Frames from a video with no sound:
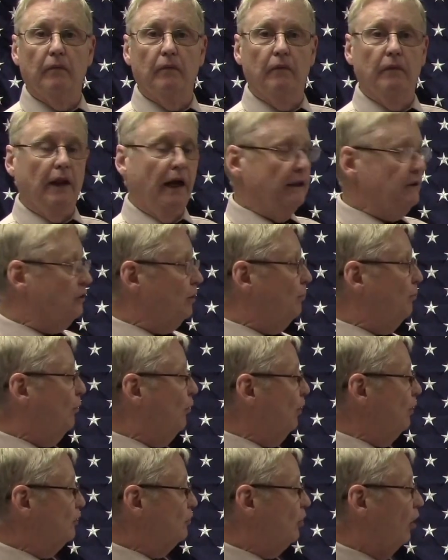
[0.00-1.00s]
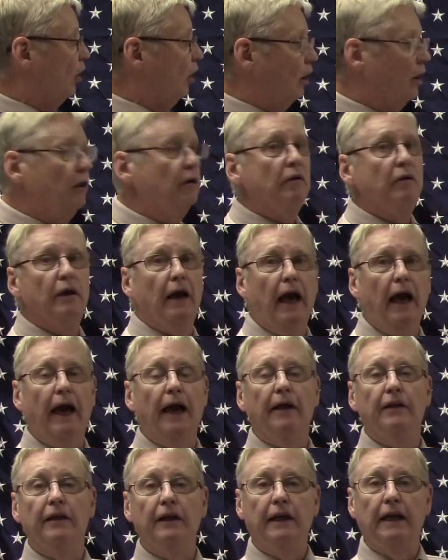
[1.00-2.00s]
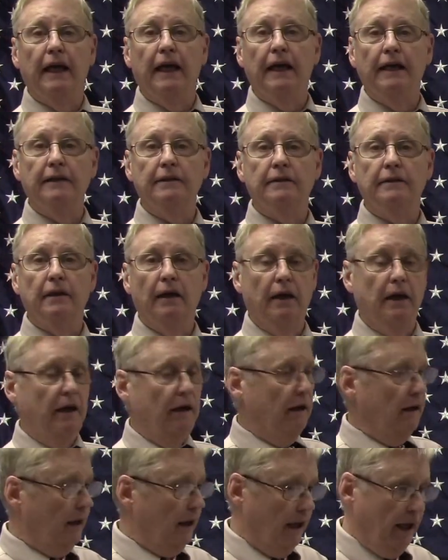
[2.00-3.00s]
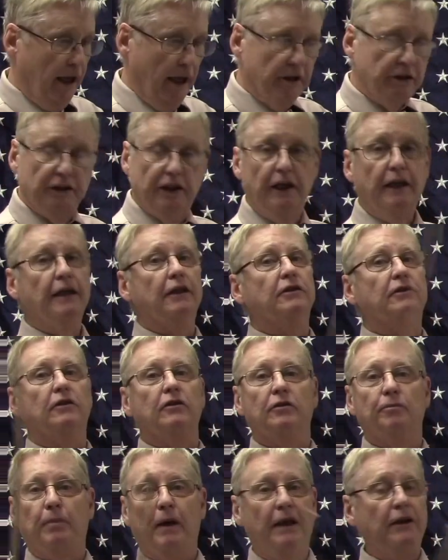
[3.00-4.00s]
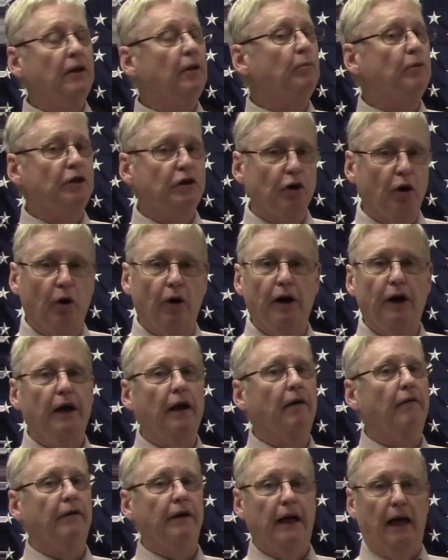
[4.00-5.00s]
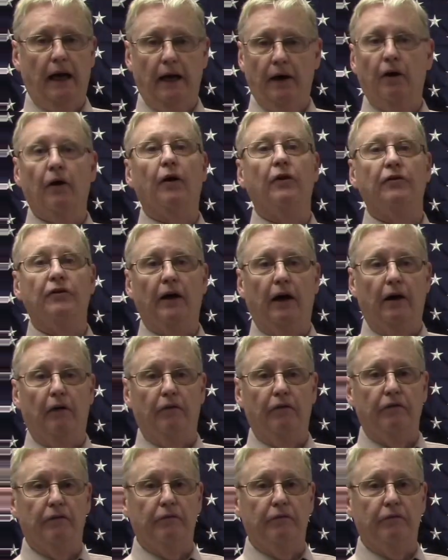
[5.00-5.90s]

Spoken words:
That supports her and the kids, and she gets to spend the majority of it on herself.